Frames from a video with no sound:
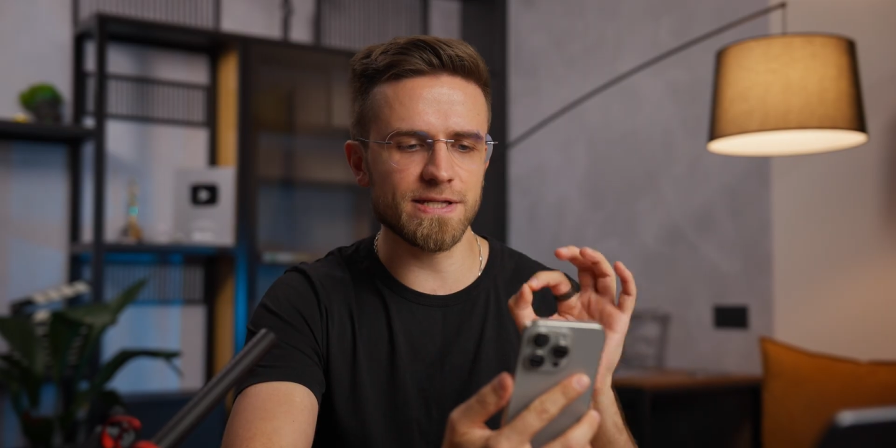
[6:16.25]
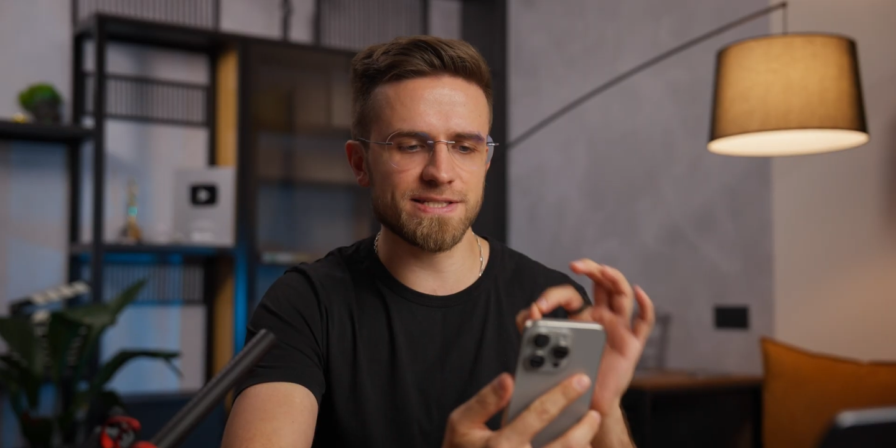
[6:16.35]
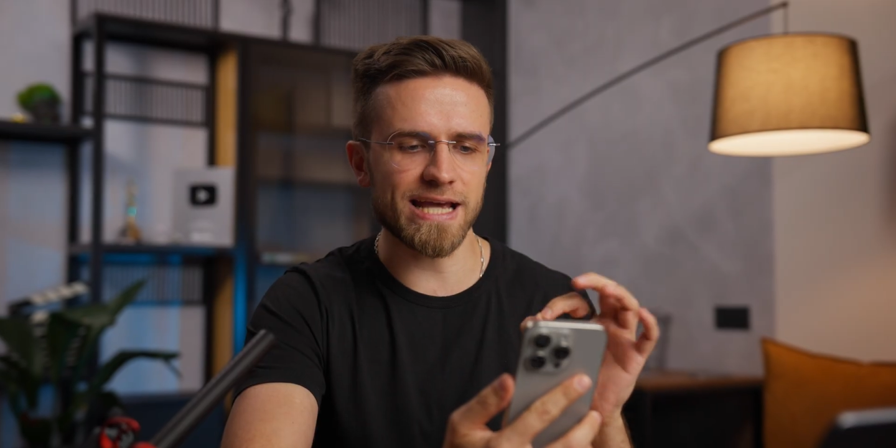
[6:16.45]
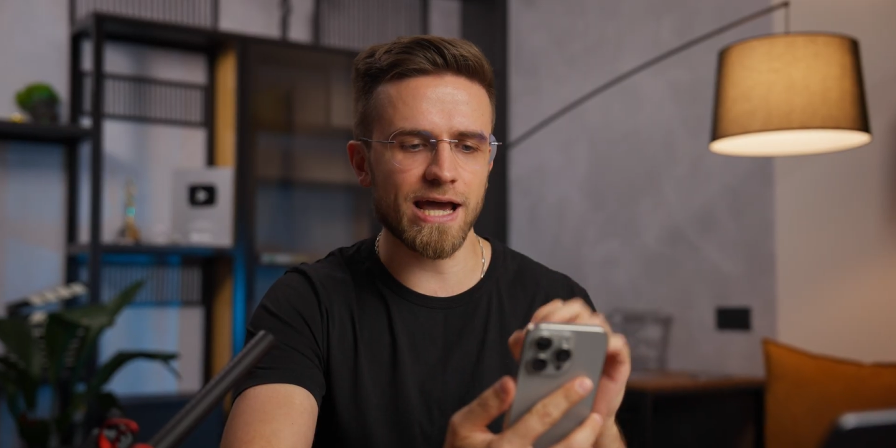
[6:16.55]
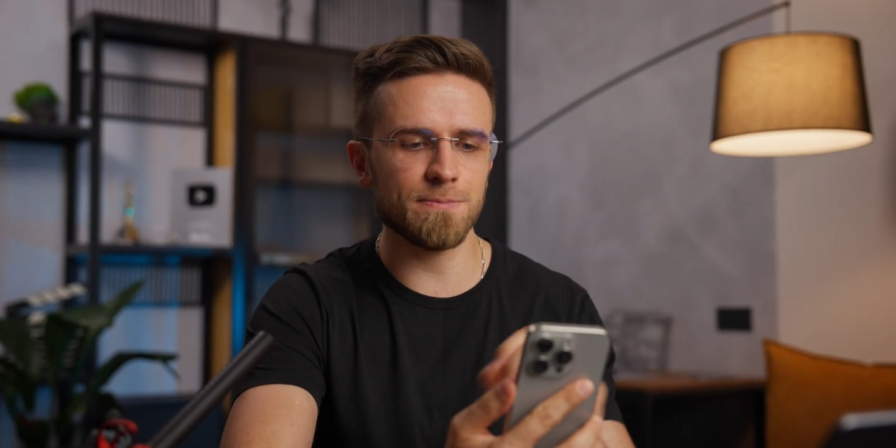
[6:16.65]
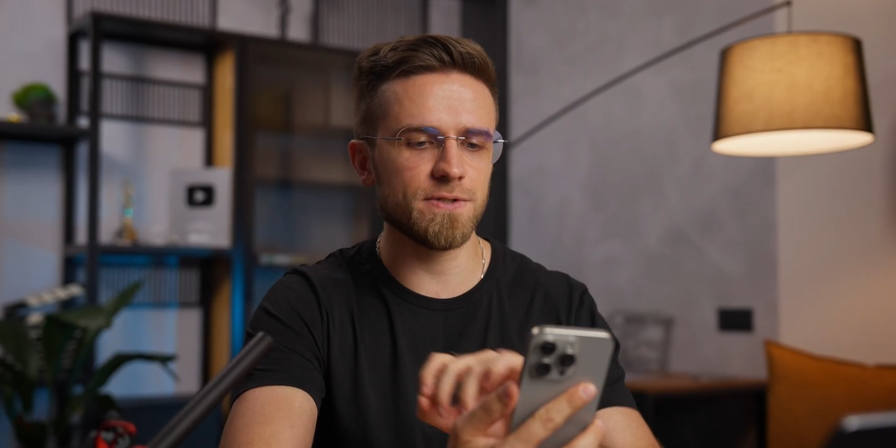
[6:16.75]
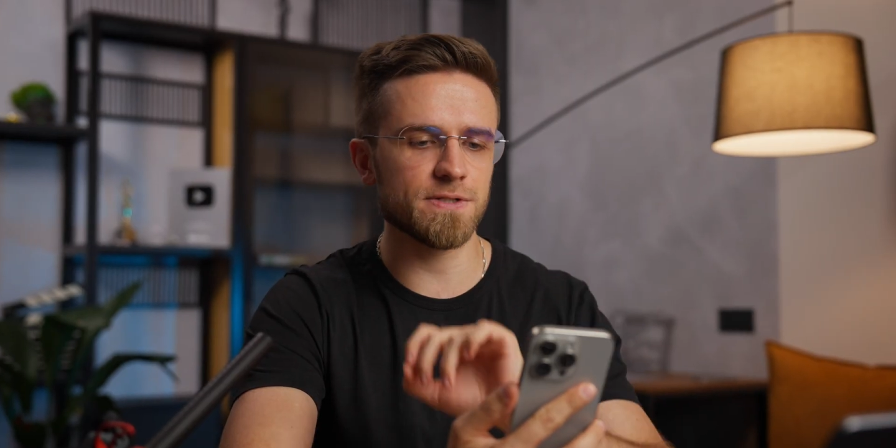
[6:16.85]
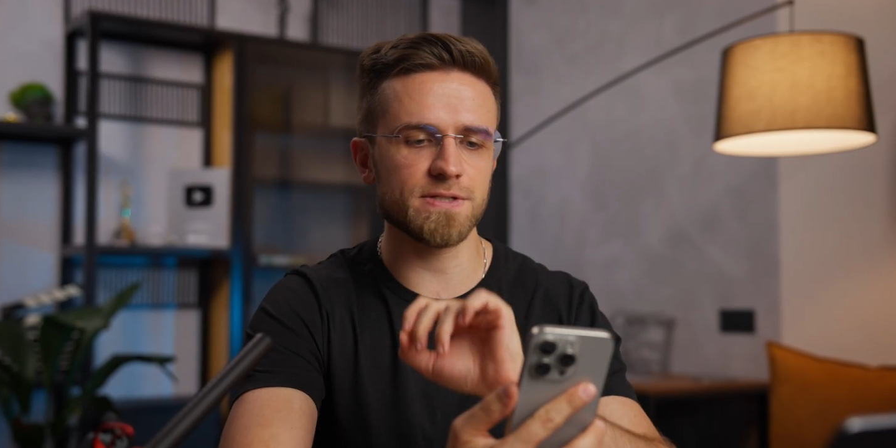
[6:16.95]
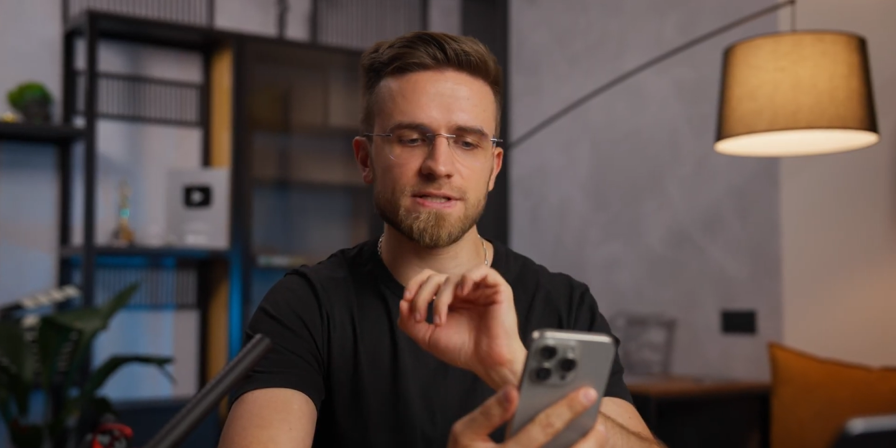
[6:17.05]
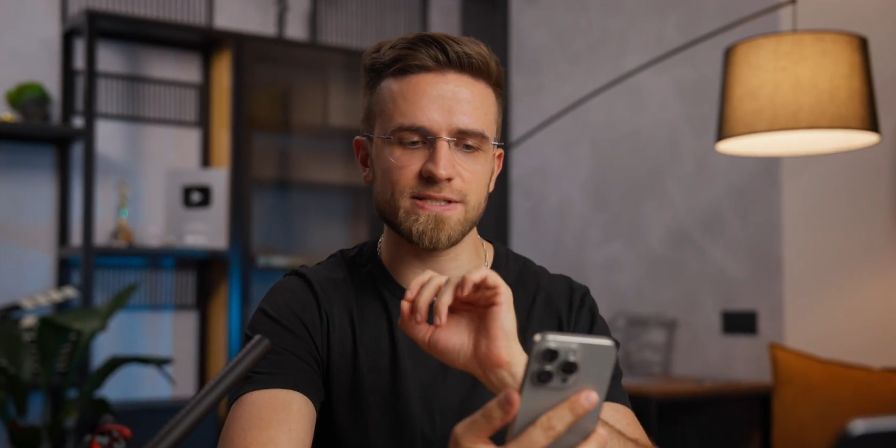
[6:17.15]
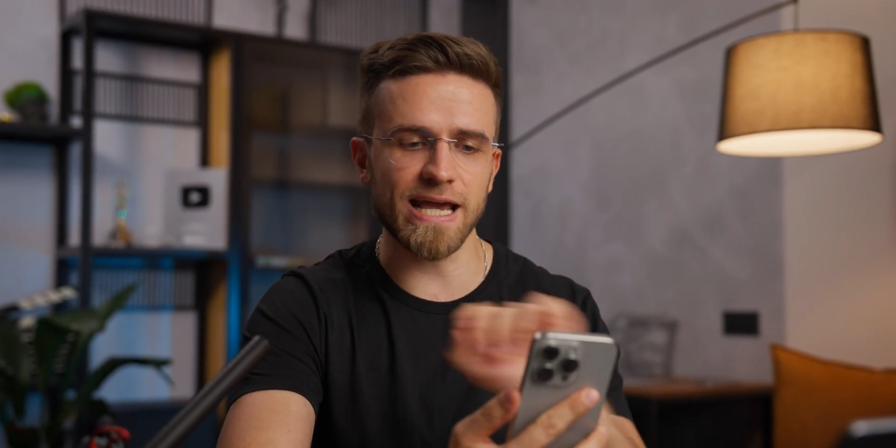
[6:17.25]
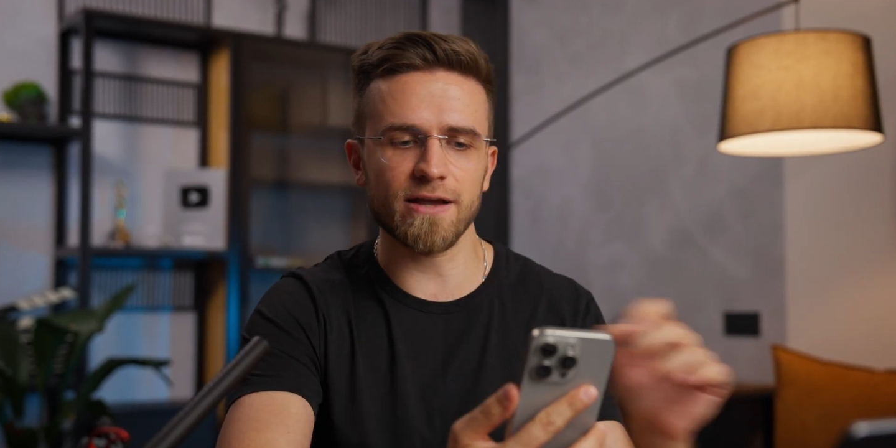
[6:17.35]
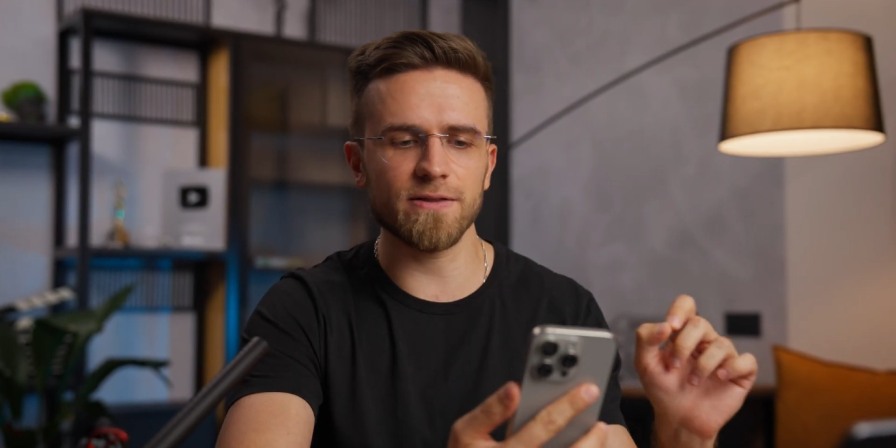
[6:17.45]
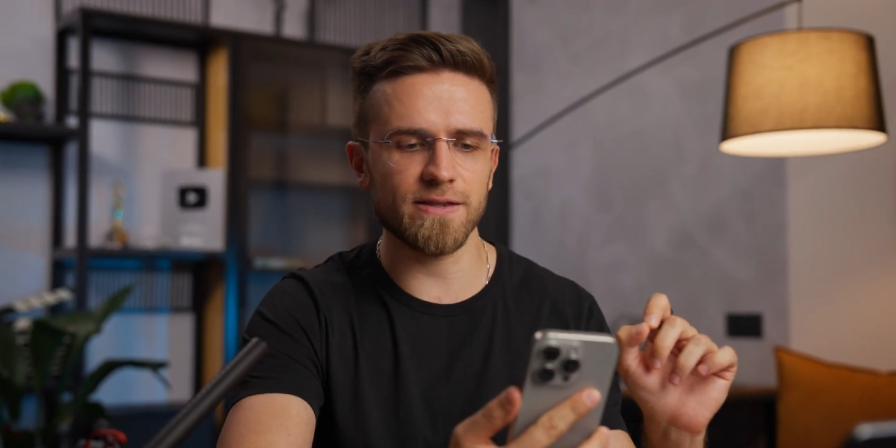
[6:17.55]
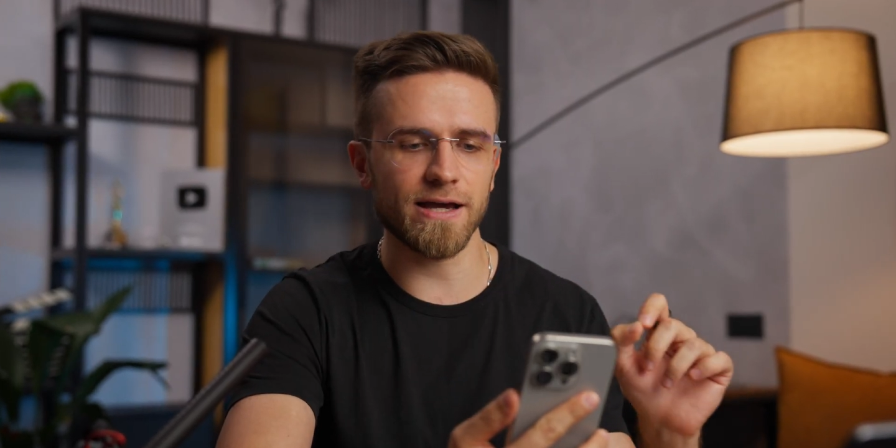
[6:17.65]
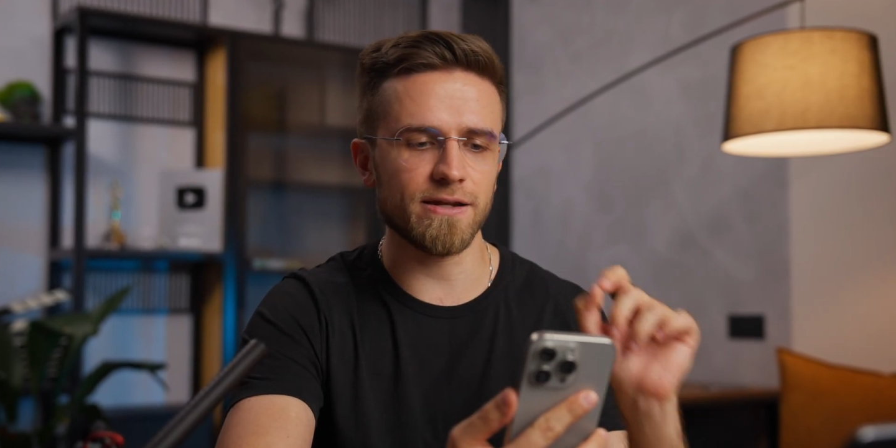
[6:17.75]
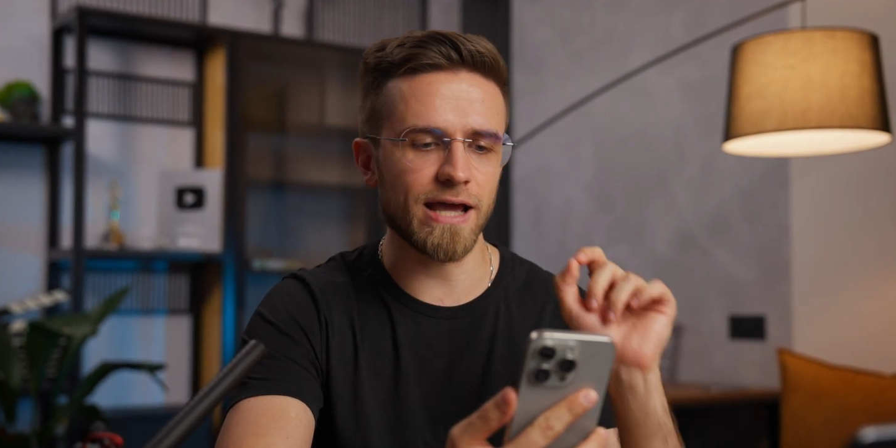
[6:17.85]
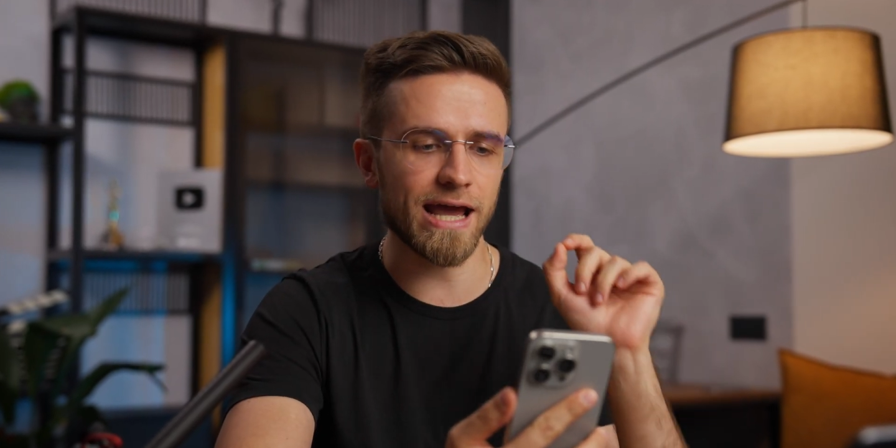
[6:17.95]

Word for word: This app does exactly that,